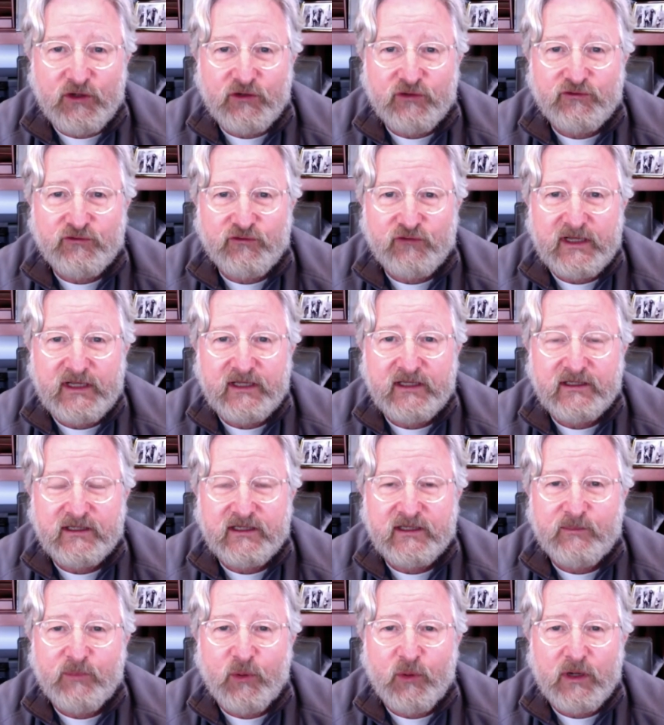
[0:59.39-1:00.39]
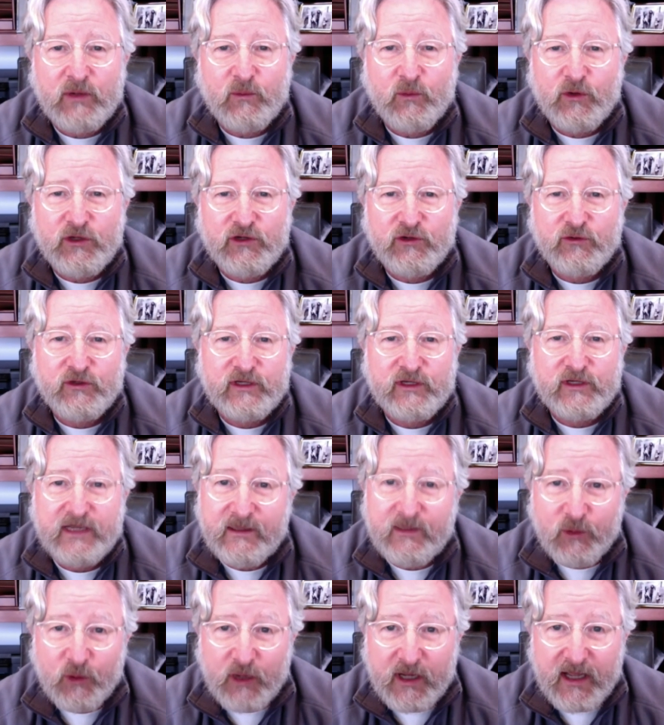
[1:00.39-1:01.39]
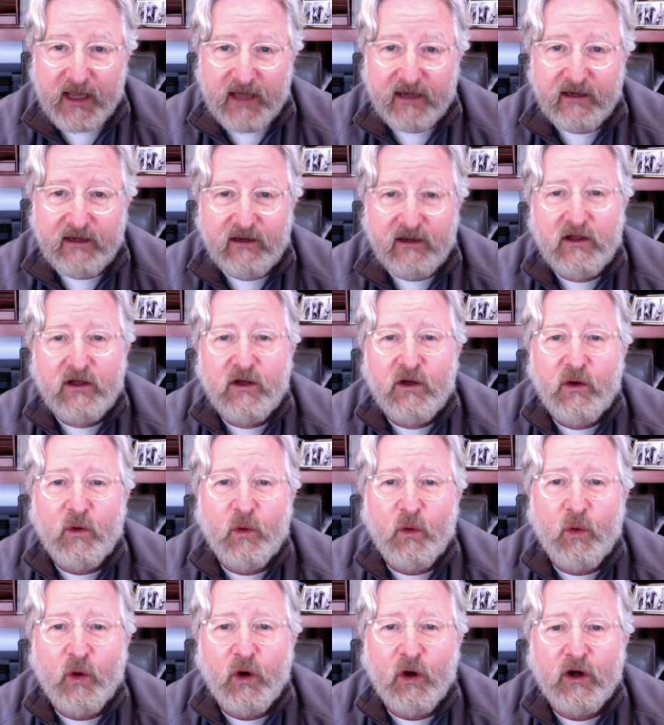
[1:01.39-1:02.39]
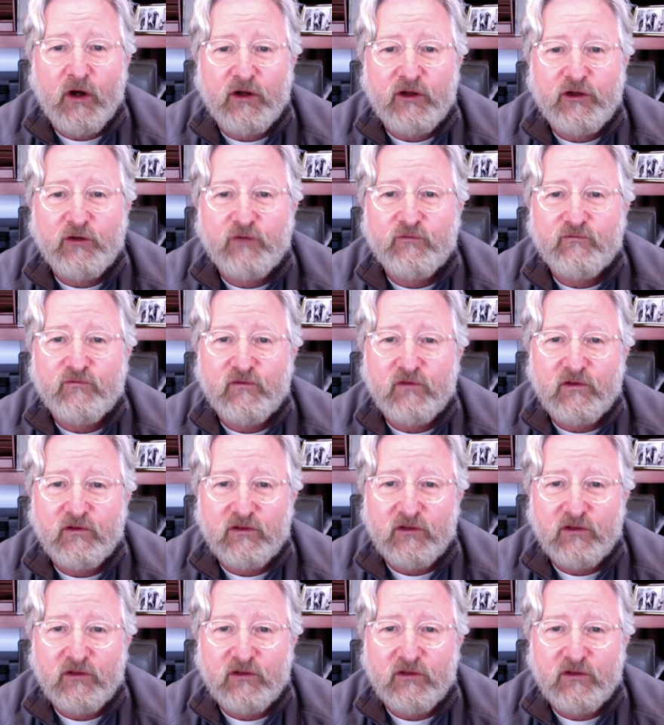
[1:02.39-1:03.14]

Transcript: where you're drinking to the point where you're inebriated or you've